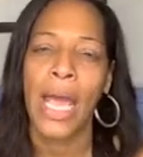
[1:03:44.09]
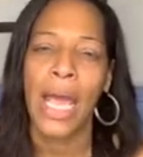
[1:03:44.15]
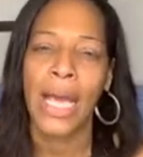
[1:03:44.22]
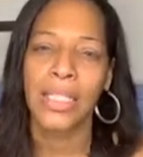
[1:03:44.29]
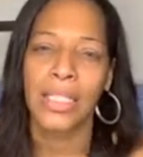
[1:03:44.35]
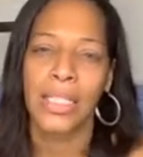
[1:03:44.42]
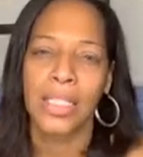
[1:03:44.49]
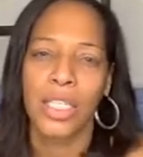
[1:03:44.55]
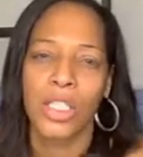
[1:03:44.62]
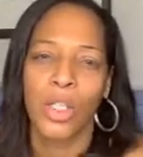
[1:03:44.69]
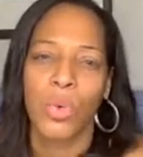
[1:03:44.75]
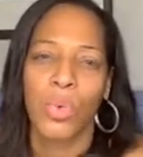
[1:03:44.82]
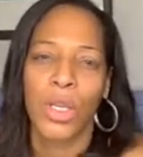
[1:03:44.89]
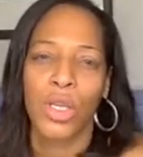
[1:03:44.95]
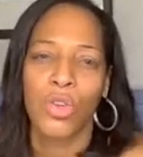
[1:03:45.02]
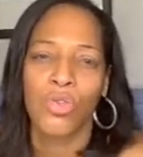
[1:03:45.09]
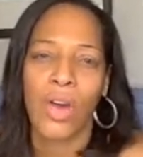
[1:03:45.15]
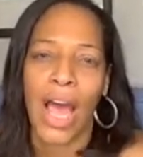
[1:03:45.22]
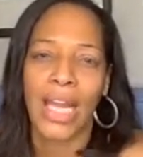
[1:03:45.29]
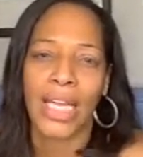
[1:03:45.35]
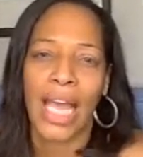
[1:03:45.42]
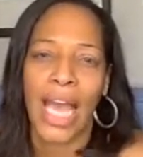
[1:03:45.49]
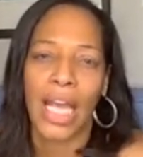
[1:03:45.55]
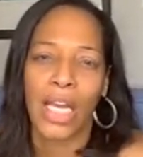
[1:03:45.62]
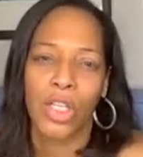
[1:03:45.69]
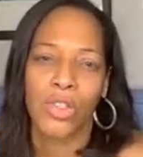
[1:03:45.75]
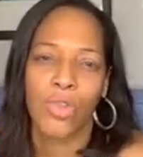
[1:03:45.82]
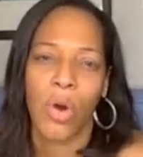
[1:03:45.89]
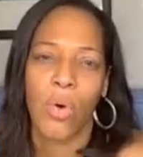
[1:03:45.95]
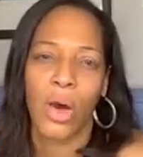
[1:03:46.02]
And she says, so when you try to gain
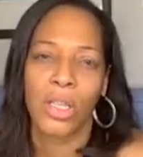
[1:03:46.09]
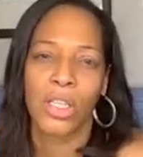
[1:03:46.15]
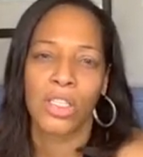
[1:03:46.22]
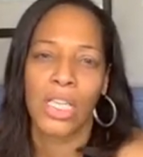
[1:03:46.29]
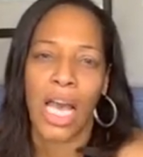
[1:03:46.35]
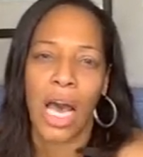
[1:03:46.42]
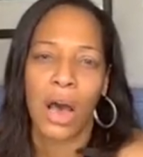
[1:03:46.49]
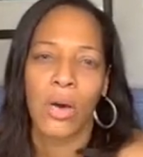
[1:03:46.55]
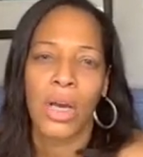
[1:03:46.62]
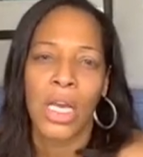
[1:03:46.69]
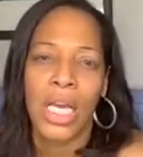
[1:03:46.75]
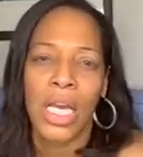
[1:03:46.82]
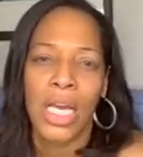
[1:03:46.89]
control of the child,